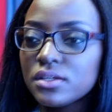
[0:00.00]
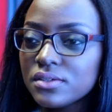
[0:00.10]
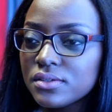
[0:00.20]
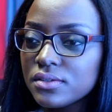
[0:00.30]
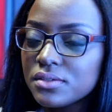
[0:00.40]
it.
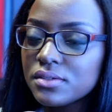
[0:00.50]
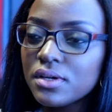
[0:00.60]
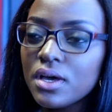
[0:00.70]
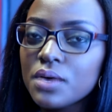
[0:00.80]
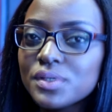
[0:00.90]

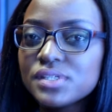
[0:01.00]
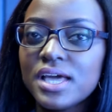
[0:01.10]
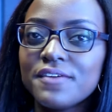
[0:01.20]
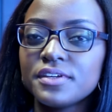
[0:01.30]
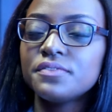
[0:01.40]
Okay. I
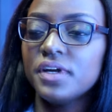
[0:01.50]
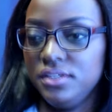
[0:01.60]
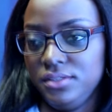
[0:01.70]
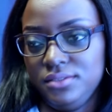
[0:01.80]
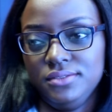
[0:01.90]
wasn't having
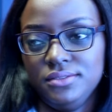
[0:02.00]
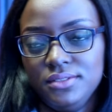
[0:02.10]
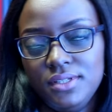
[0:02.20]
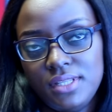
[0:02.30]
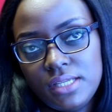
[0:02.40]
fun.
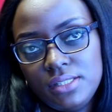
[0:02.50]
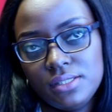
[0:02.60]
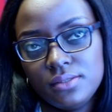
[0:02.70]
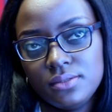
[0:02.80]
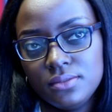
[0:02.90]
Mm. And
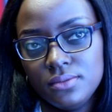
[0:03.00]
that's